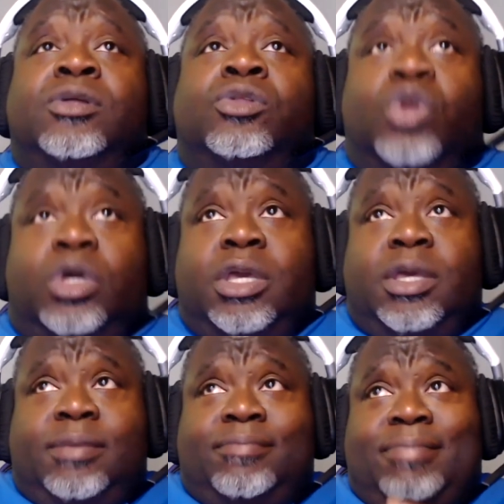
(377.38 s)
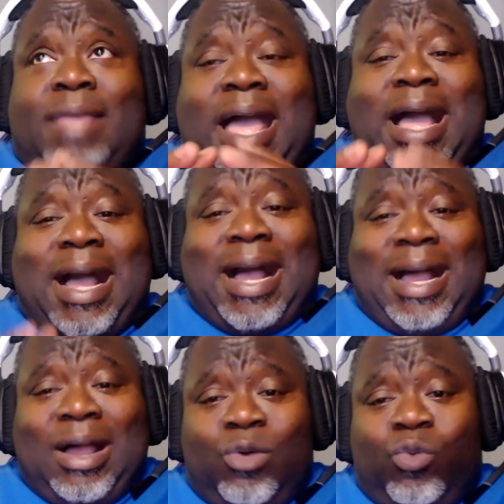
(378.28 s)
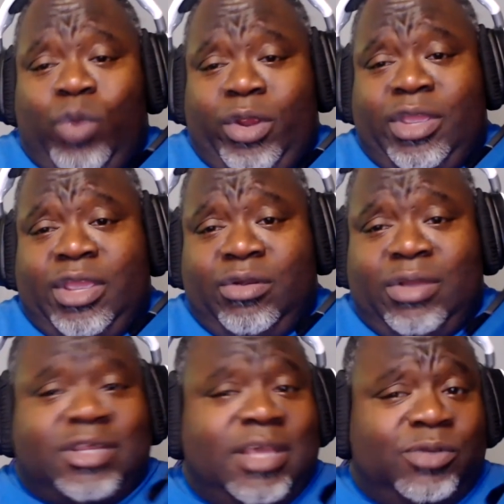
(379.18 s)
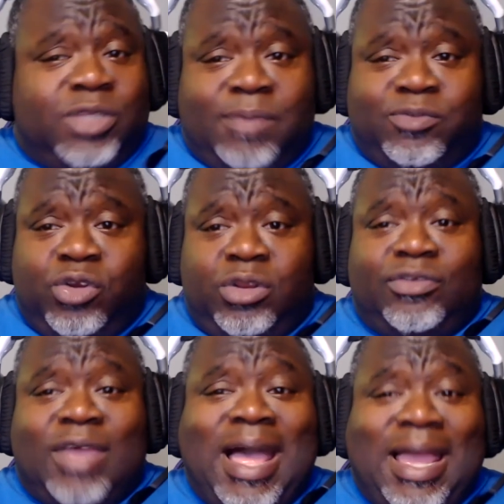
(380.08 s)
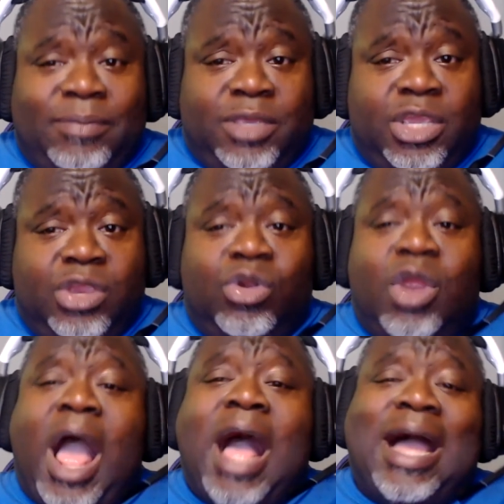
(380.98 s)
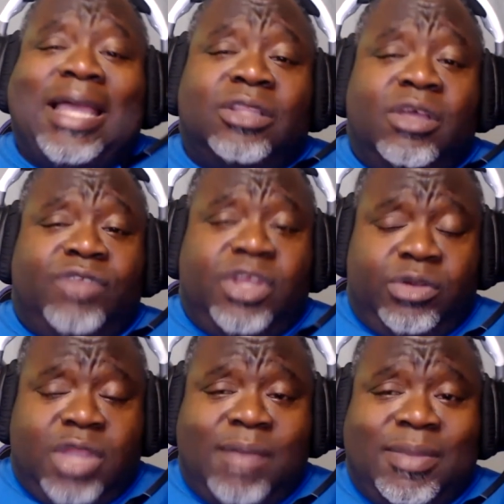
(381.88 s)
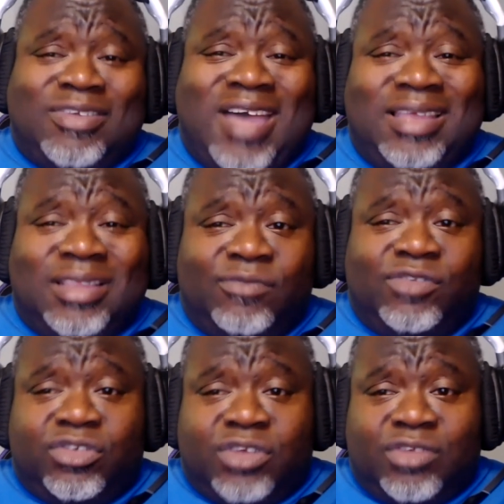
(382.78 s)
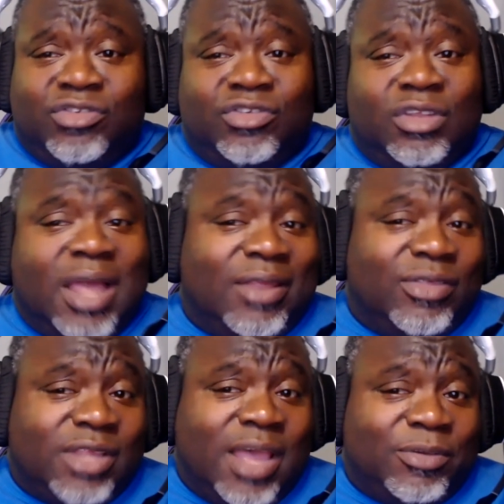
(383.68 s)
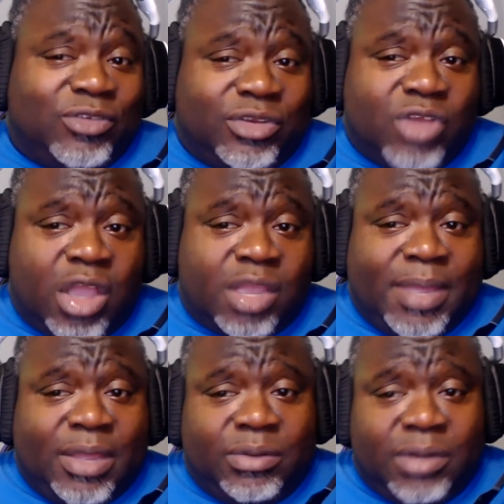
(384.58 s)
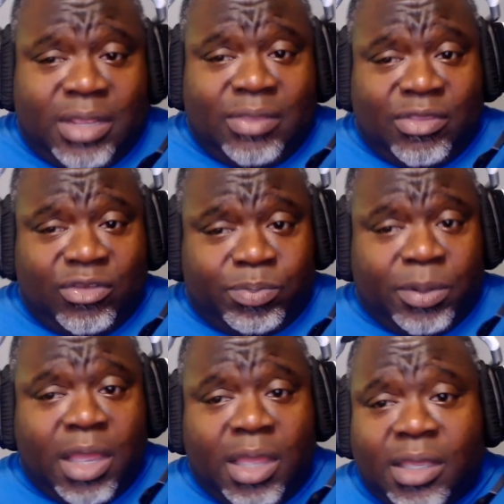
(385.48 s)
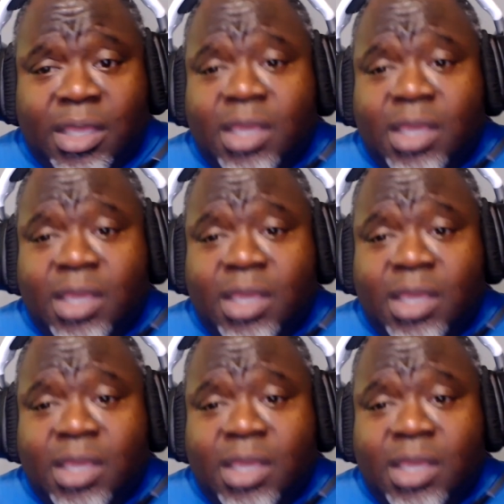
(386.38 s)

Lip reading: Look, we're here at Tabletop Journeys. I'm here. I love to hear comments. I love discussions. A lot of the topics I talk about in this blog